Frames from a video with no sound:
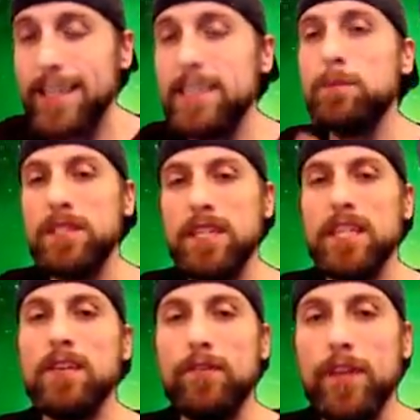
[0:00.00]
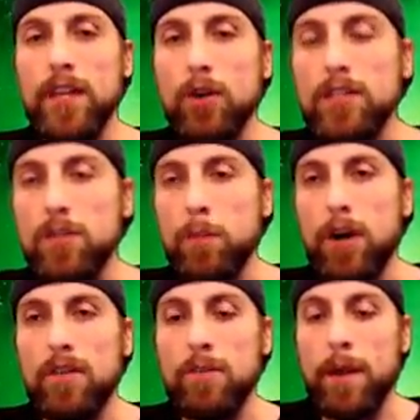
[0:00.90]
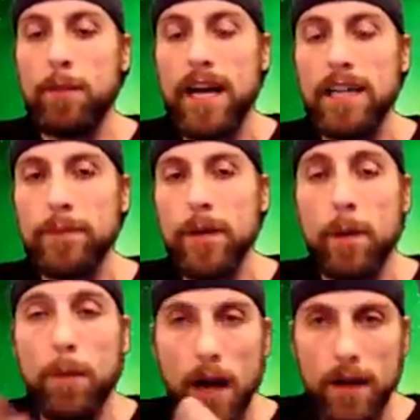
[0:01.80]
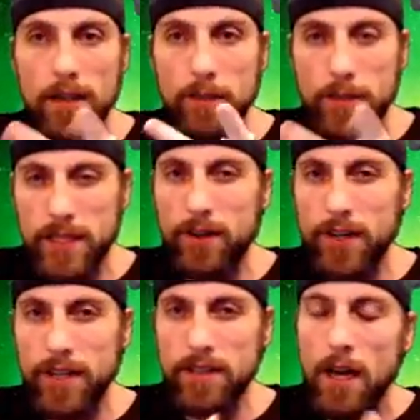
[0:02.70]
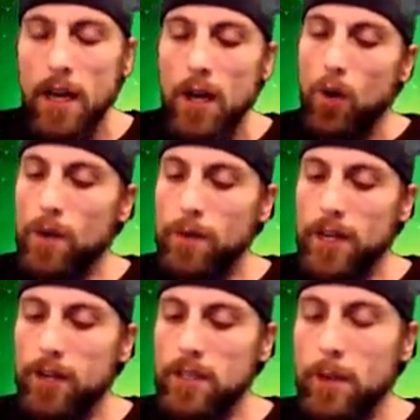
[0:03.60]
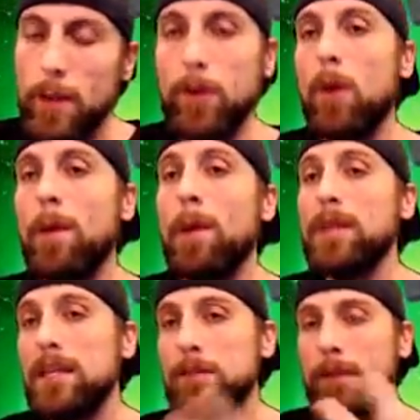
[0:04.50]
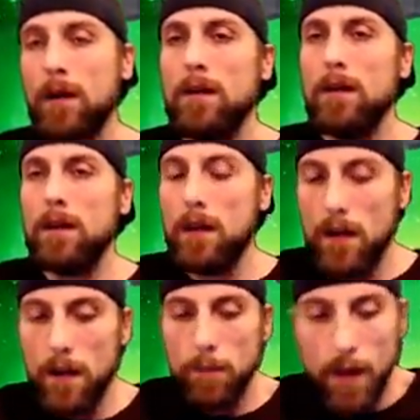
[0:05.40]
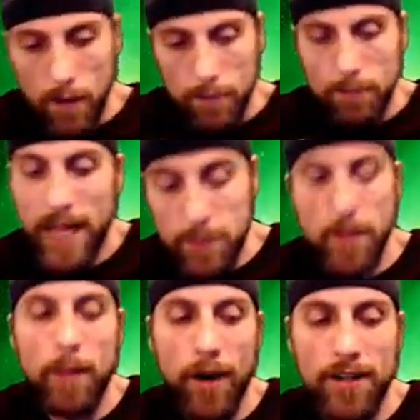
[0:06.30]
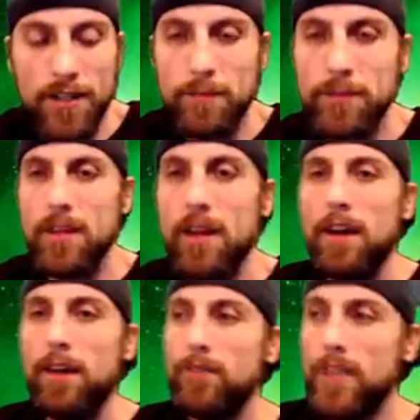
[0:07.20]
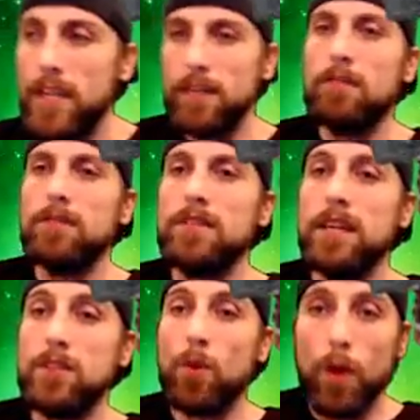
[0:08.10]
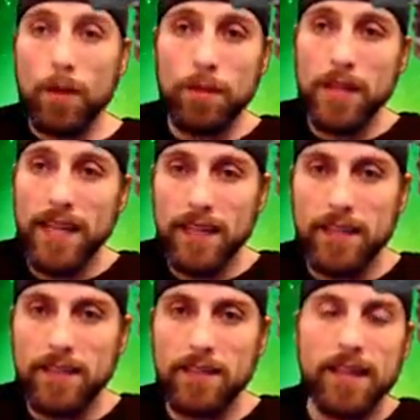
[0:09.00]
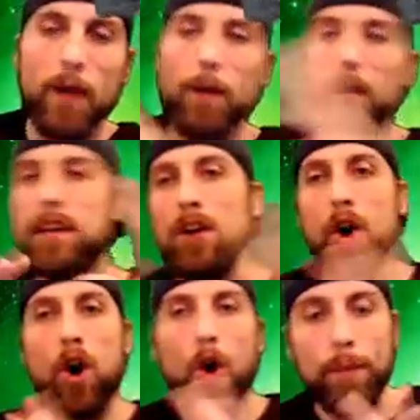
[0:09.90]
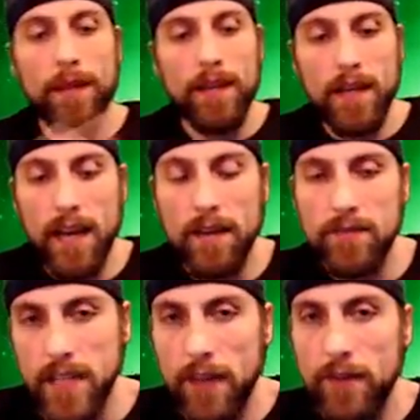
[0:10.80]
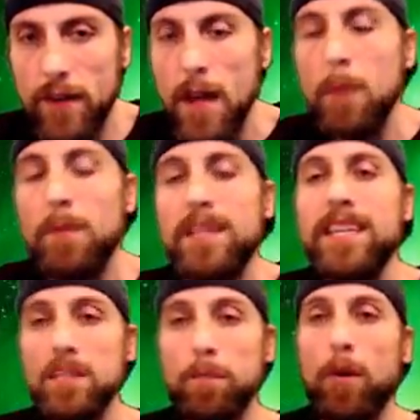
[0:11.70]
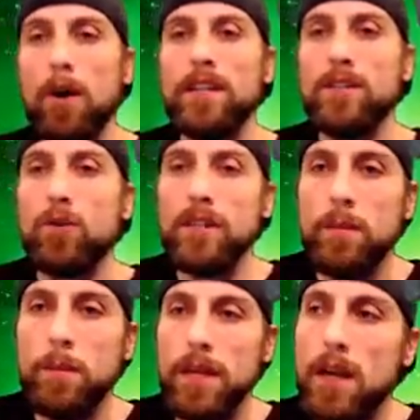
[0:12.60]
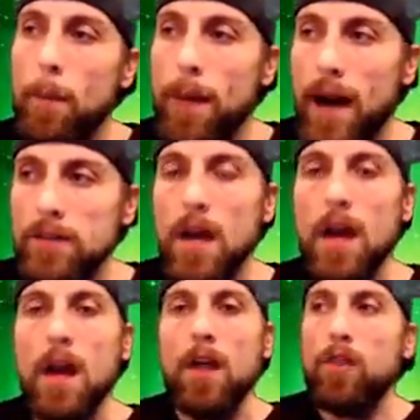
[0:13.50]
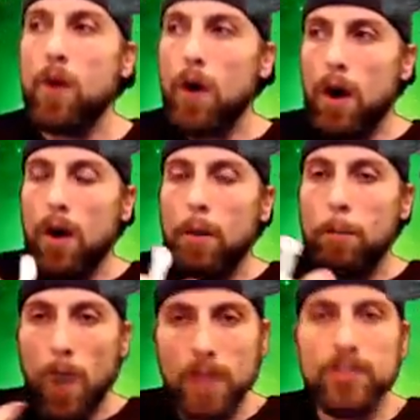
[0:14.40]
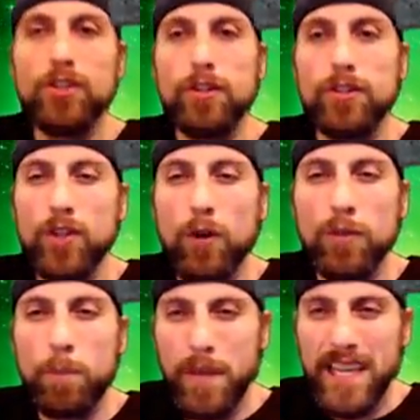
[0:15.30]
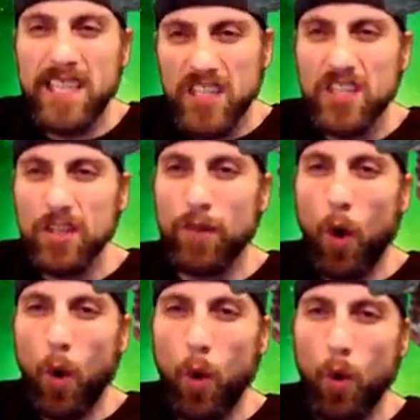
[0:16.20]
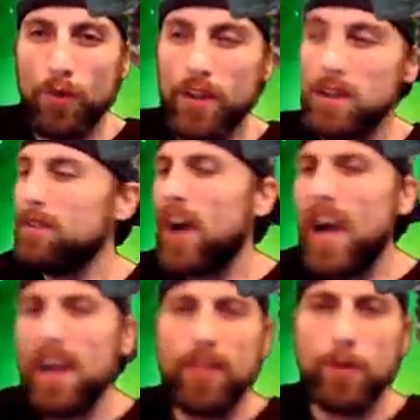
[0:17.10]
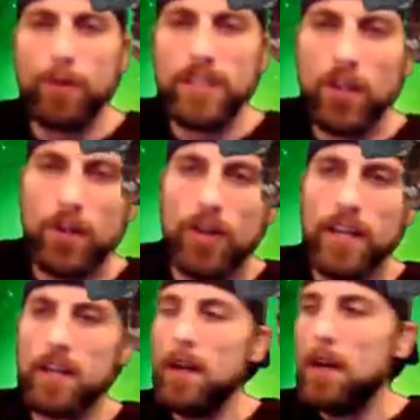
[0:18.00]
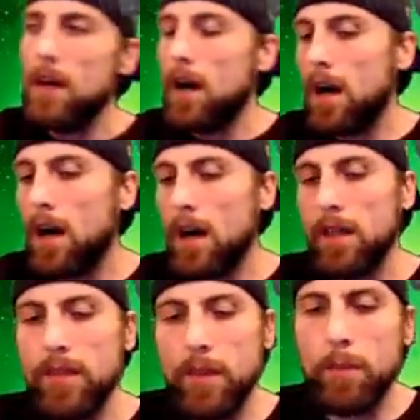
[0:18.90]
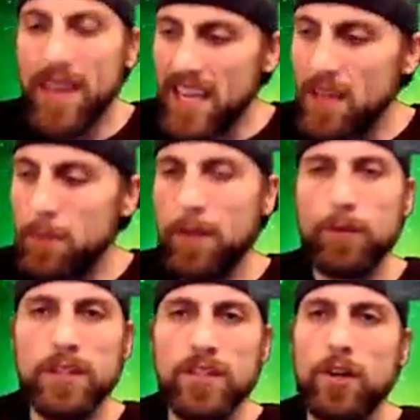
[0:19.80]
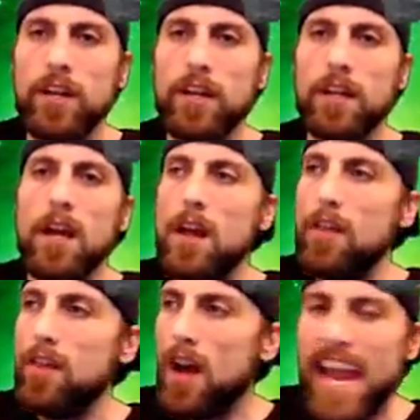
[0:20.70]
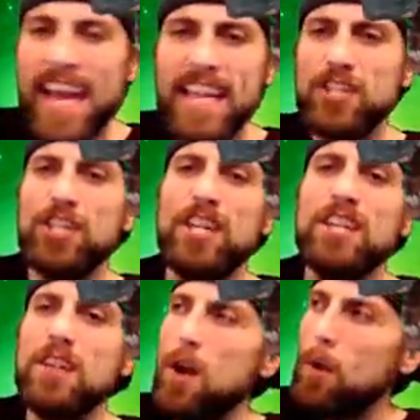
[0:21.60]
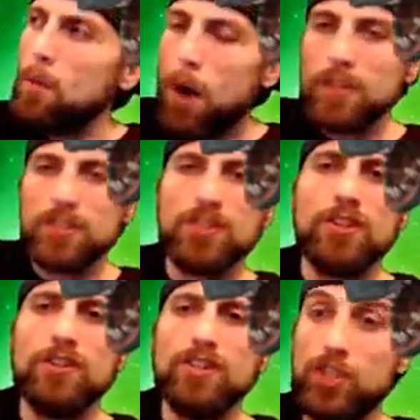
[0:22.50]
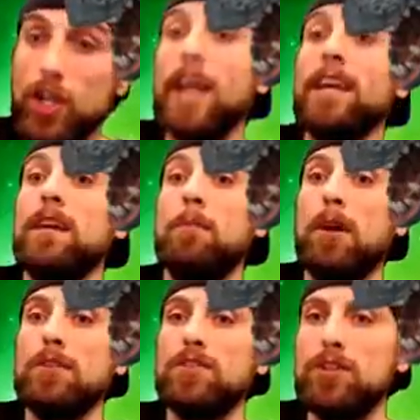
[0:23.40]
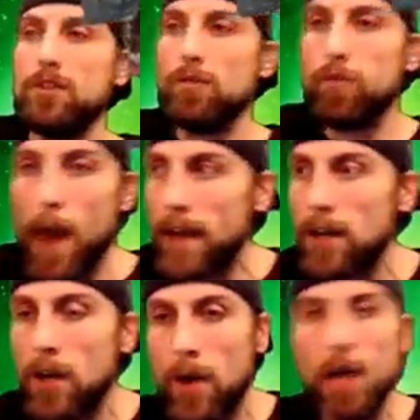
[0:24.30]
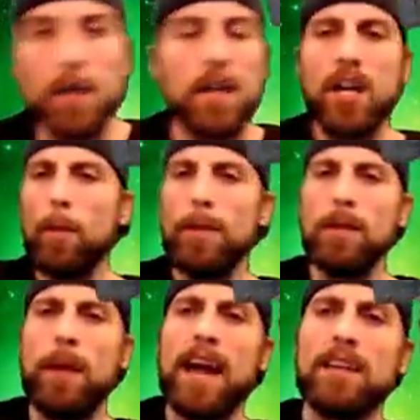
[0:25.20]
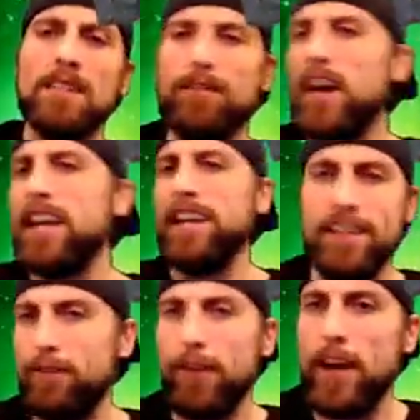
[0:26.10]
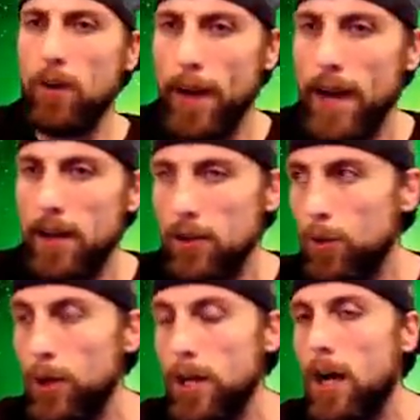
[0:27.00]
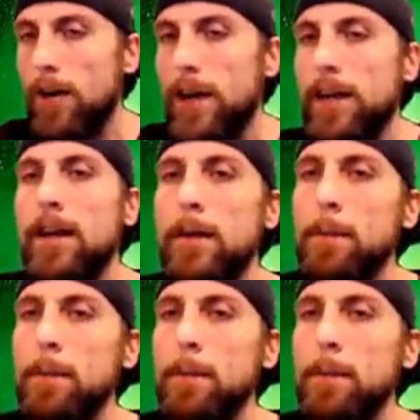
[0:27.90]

This particular video is a part of my Plasma Apocalypse series. What I'm going to do is I'm going to put all my Plasma uh, uh, Plasma Apocalypse videos into one playlist. That way they can all be kind of together. But this part is going to be about the monsters, those beasts of old, the Leviathan returning, uh, the Behemoth returning, the ancient monsters, giant monsters of Ragnarok coming back to fight in the final battle or whatnot, right?